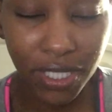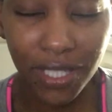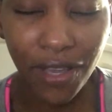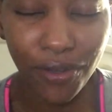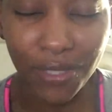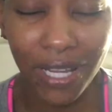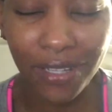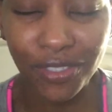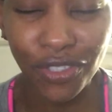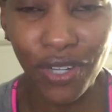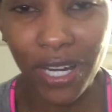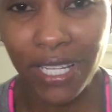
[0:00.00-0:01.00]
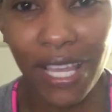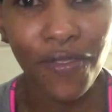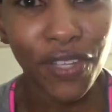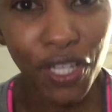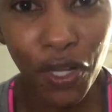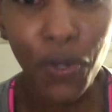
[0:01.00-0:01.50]
is going down the drain,
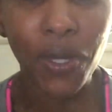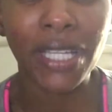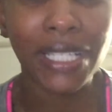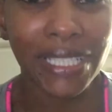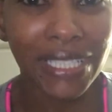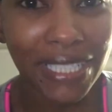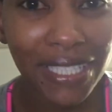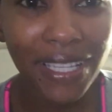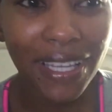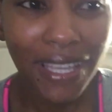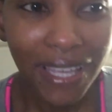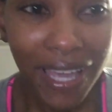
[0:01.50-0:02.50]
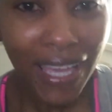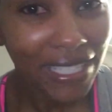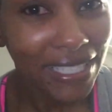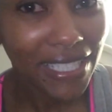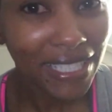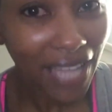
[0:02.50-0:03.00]
even though
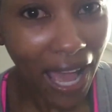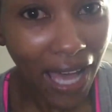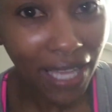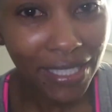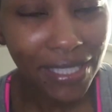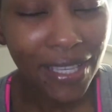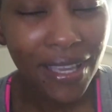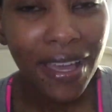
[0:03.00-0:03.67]
it's not.